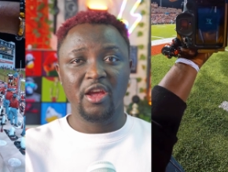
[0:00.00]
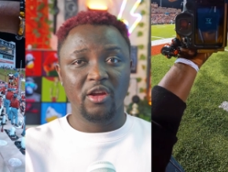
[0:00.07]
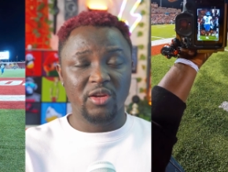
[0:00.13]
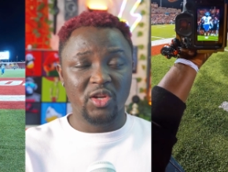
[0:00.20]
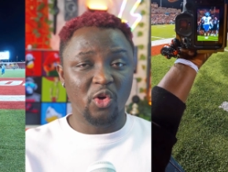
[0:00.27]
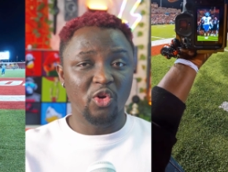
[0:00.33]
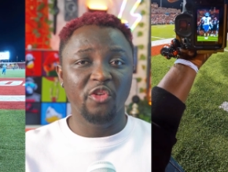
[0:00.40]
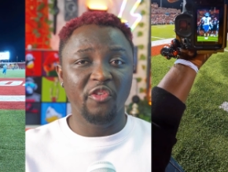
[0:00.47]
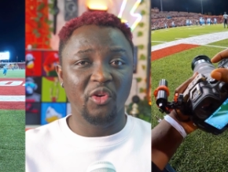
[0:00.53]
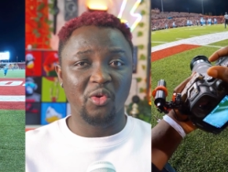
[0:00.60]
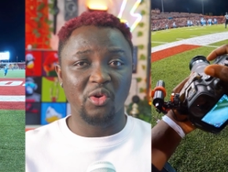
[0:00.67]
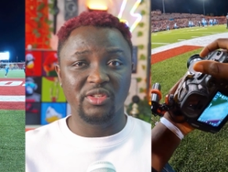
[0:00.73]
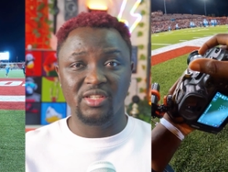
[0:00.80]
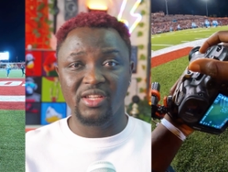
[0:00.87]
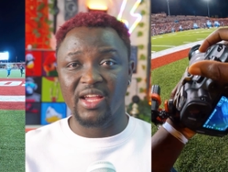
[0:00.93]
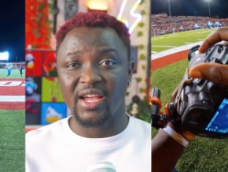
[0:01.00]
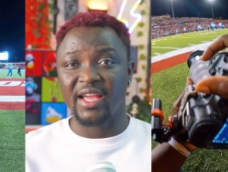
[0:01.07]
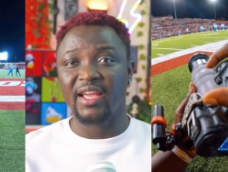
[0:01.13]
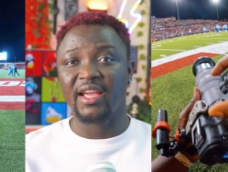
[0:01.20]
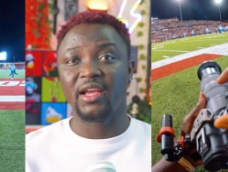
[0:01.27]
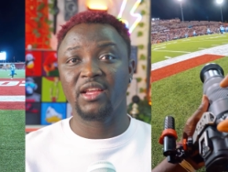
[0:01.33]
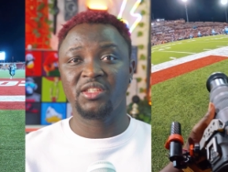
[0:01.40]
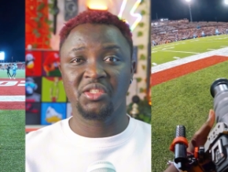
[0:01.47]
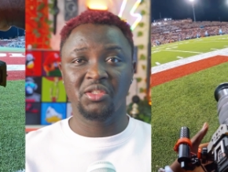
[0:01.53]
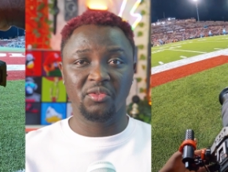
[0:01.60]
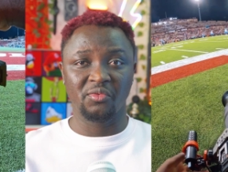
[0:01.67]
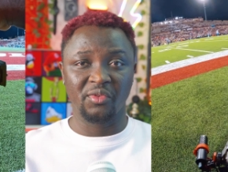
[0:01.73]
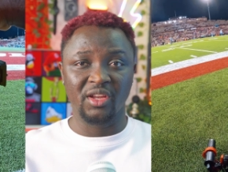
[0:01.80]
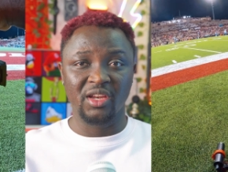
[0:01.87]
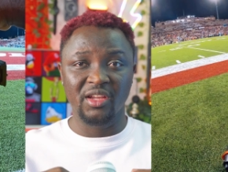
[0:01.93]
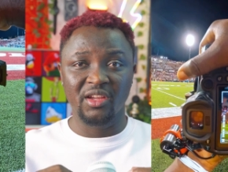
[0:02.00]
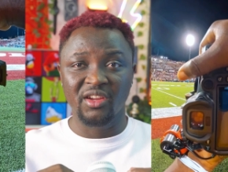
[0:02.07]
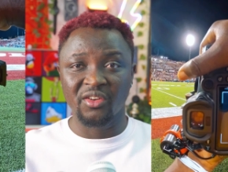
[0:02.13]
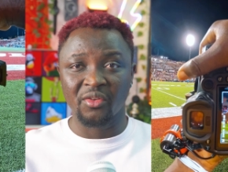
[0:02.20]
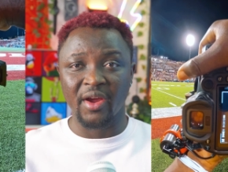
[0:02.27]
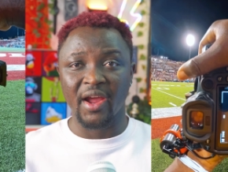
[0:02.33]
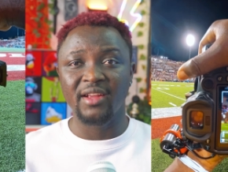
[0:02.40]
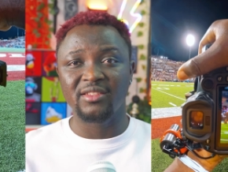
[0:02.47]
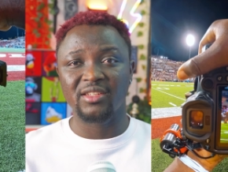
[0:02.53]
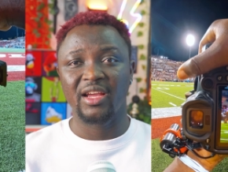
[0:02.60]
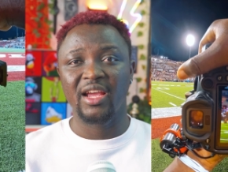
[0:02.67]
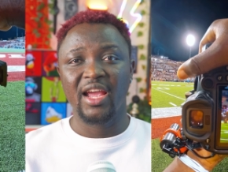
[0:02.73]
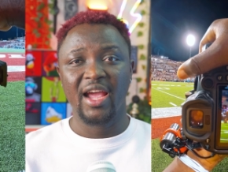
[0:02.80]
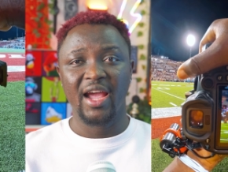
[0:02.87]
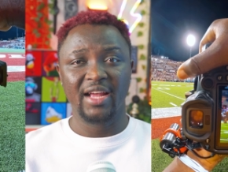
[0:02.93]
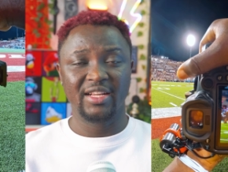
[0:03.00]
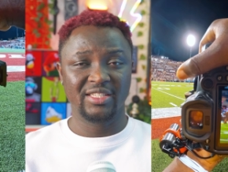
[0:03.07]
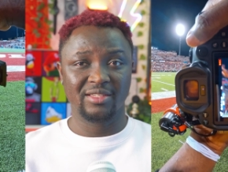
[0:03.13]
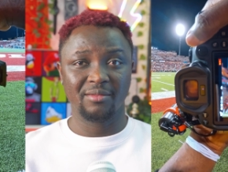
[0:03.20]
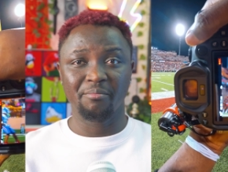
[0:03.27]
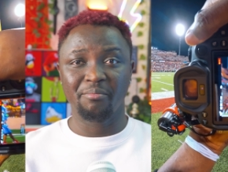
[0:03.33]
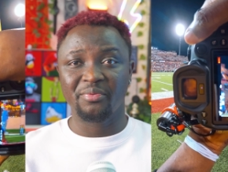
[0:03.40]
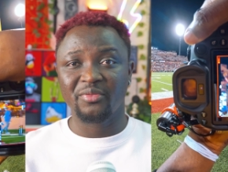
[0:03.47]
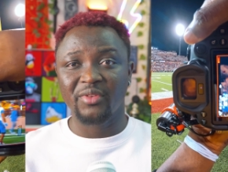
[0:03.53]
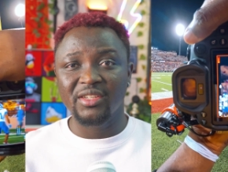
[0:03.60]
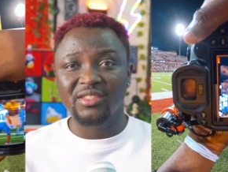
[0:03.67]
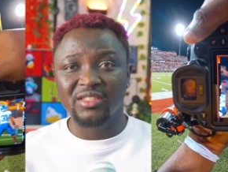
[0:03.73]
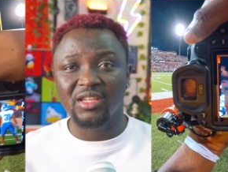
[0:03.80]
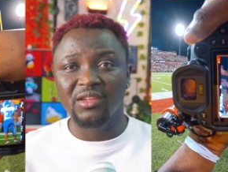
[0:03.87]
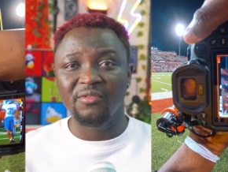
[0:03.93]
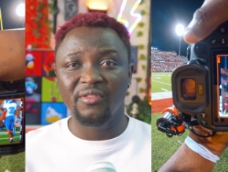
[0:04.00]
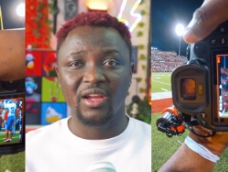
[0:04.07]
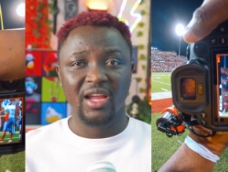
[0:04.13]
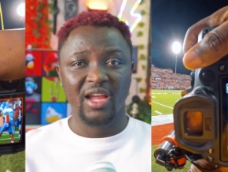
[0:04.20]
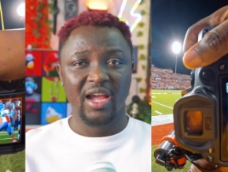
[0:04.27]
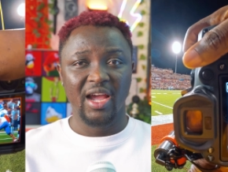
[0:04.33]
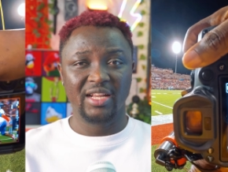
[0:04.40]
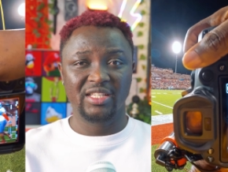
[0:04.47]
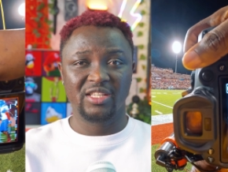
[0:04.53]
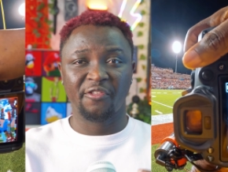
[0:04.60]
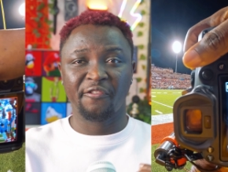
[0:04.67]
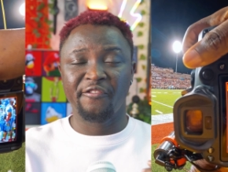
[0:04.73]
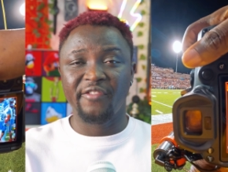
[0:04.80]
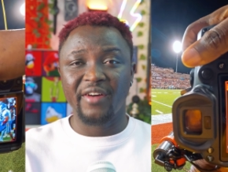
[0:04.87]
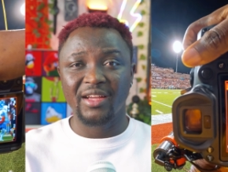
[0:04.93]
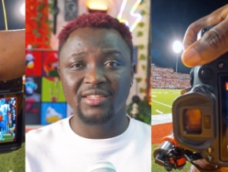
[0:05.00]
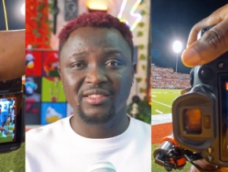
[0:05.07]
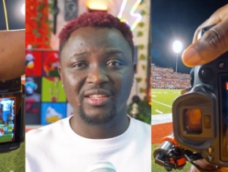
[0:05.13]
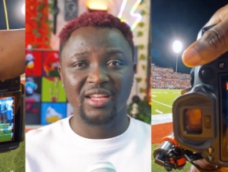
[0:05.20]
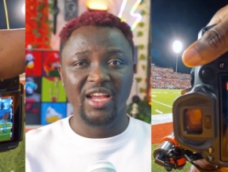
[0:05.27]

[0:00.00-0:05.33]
The autofocus here is really great. It is impressive. It is fast.